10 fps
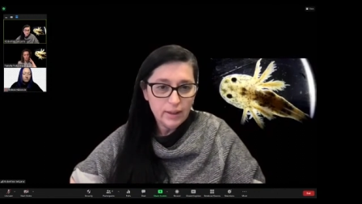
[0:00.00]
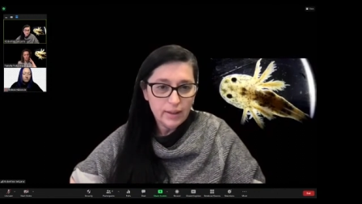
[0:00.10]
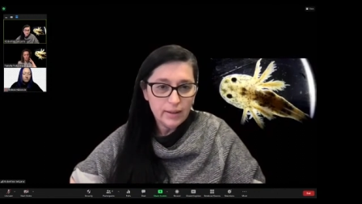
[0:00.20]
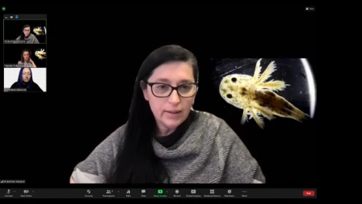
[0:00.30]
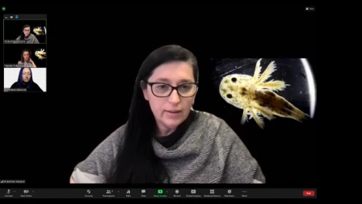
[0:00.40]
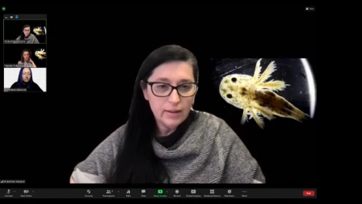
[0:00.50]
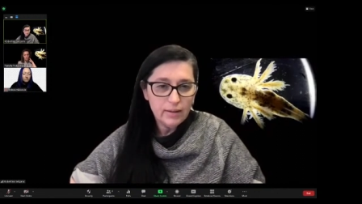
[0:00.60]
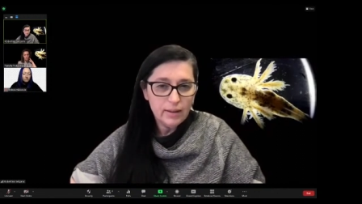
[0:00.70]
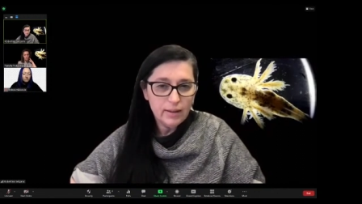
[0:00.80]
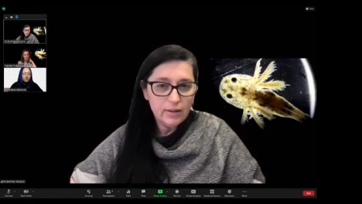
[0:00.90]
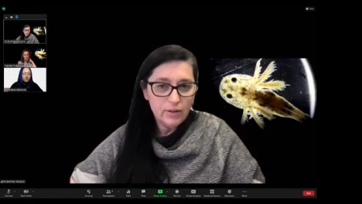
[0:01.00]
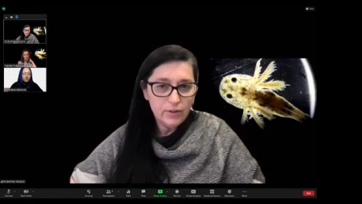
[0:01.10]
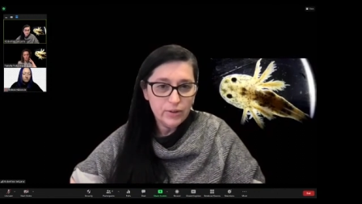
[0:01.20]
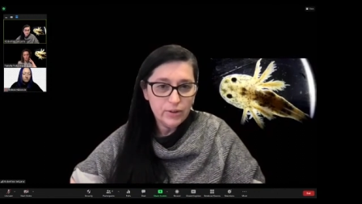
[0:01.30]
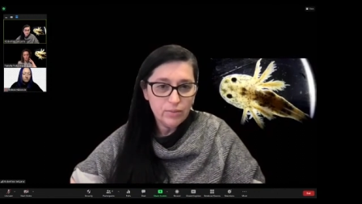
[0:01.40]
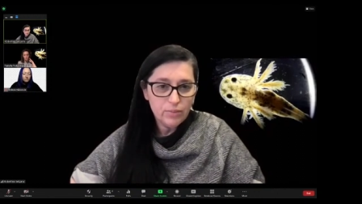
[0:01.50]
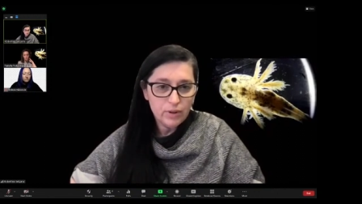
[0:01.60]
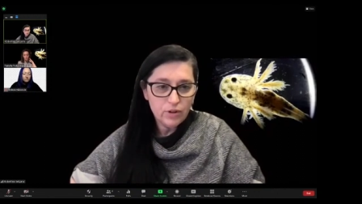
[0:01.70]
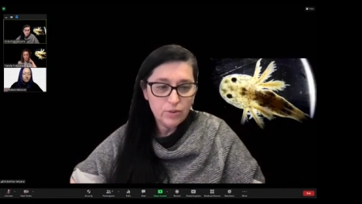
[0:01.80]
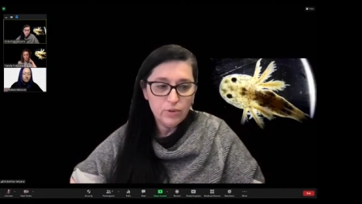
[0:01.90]
and they're also
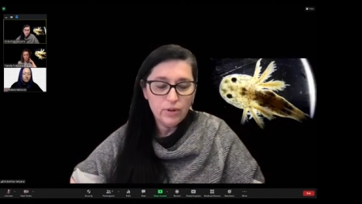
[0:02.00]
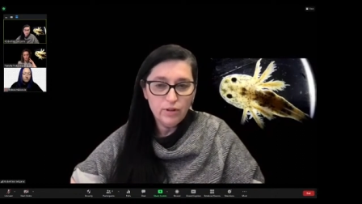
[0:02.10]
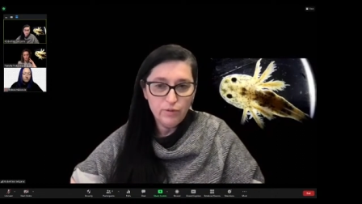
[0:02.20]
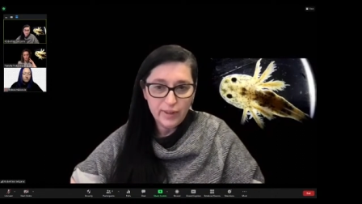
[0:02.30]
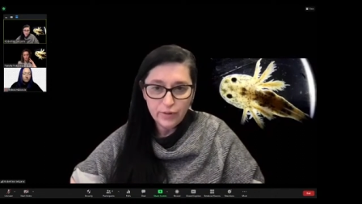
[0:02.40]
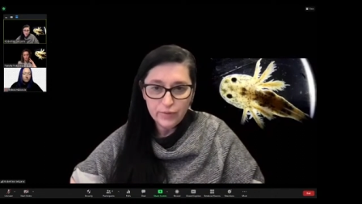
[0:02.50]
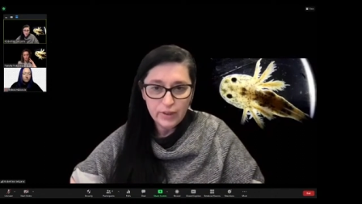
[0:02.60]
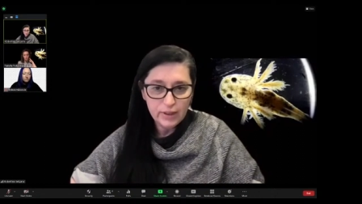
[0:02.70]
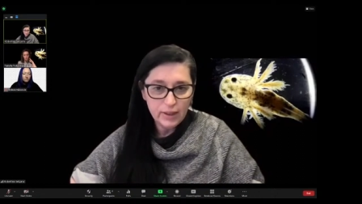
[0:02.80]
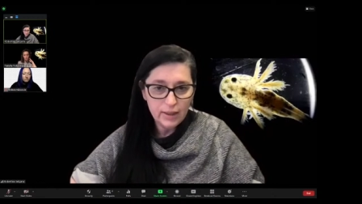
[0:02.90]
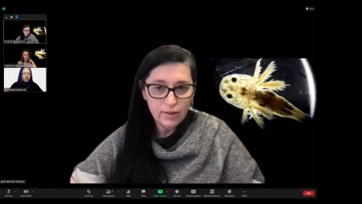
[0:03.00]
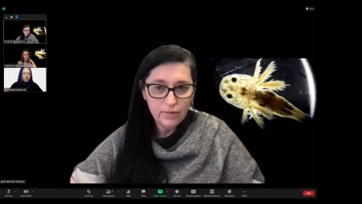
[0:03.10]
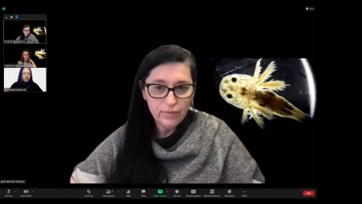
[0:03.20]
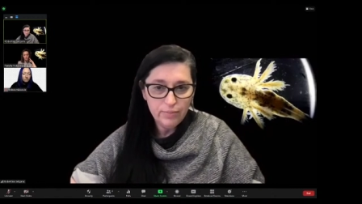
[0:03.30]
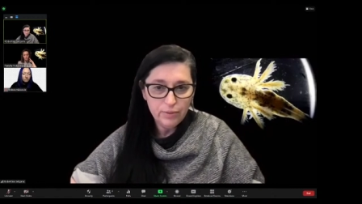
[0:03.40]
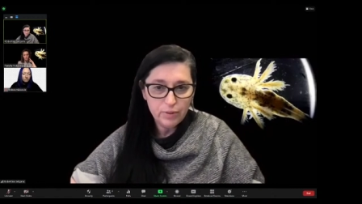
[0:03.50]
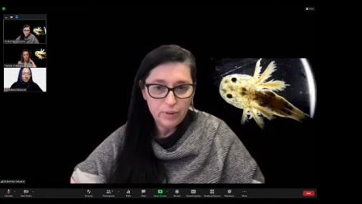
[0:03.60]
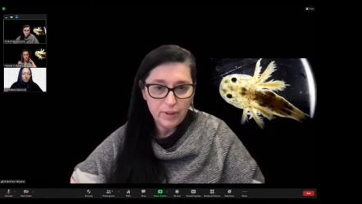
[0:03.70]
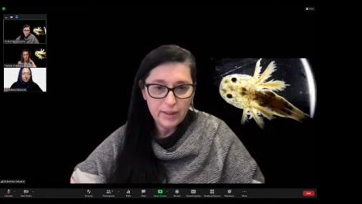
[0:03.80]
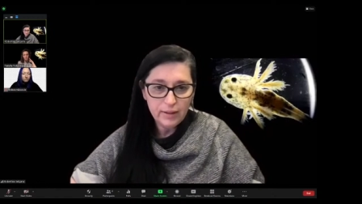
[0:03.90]
much more aware of this kind of
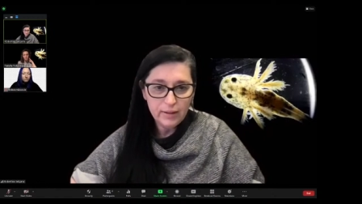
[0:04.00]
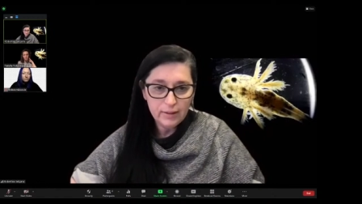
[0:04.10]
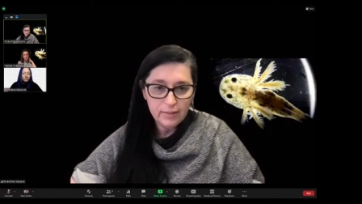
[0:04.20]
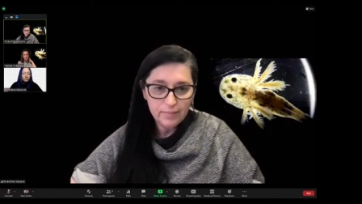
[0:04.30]
problematics.